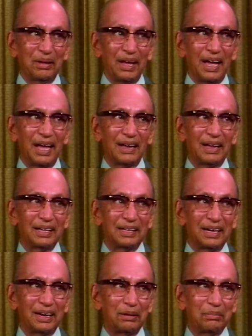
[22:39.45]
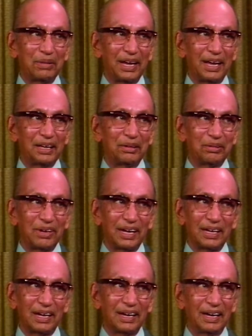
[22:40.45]
I consider my
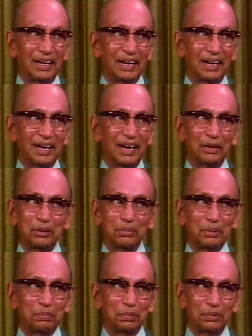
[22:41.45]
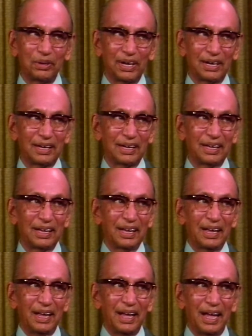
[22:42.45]
education in India to be poor.
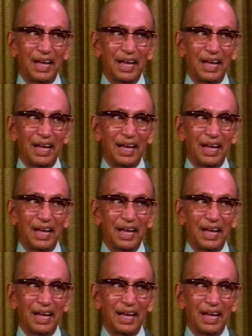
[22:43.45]
Mm.